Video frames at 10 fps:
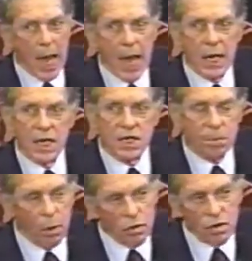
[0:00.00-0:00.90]
And he is
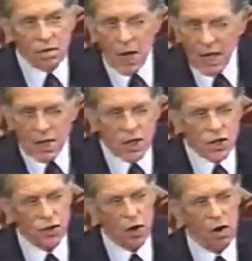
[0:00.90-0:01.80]
supposed to have gotten the
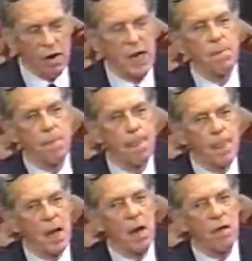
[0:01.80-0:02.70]
story
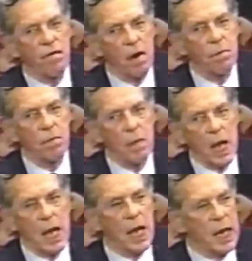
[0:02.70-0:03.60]
from
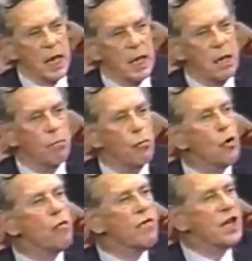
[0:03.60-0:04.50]
a
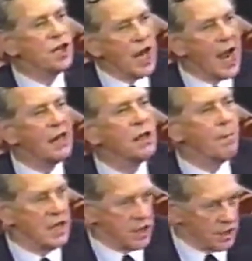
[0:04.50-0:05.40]
Moorish
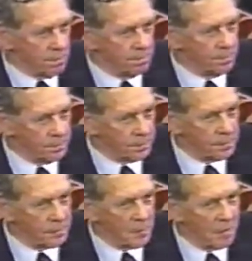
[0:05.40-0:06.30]
alchemist.
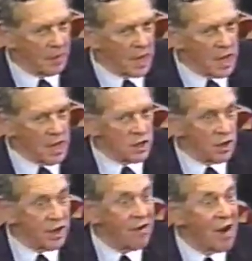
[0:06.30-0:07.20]
So
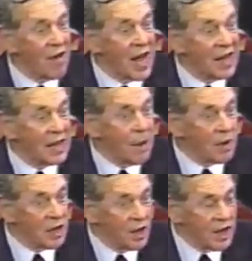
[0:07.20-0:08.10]
there are
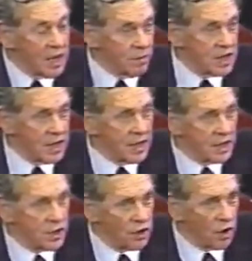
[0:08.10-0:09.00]
alchemical themes in
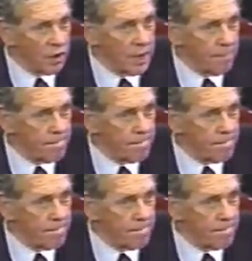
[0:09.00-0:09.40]
this story.